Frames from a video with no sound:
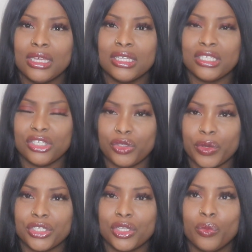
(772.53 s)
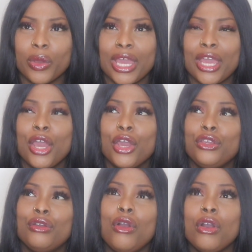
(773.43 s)
situation where
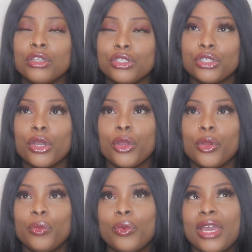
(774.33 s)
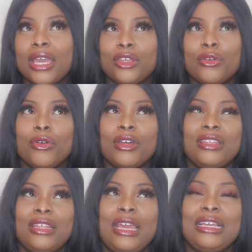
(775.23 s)
you're on a show where you're
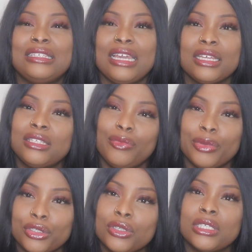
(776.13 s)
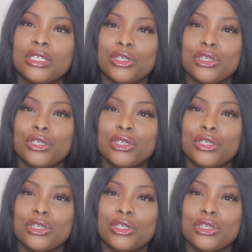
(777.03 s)
executive producing,